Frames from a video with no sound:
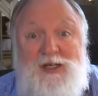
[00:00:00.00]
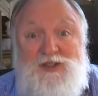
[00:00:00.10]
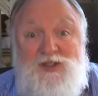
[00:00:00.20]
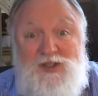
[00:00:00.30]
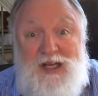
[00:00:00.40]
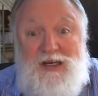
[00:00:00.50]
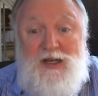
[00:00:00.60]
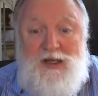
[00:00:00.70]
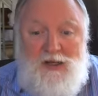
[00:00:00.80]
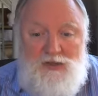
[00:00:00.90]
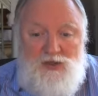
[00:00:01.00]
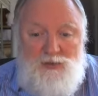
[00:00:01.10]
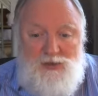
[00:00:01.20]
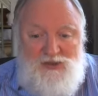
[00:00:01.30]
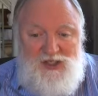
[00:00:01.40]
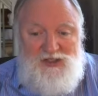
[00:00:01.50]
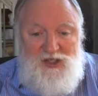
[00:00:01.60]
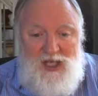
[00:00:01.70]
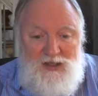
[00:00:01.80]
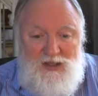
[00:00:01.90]
said on October
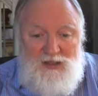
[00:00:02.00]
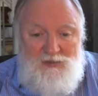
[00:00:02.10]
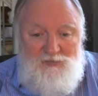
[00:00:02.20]
16th.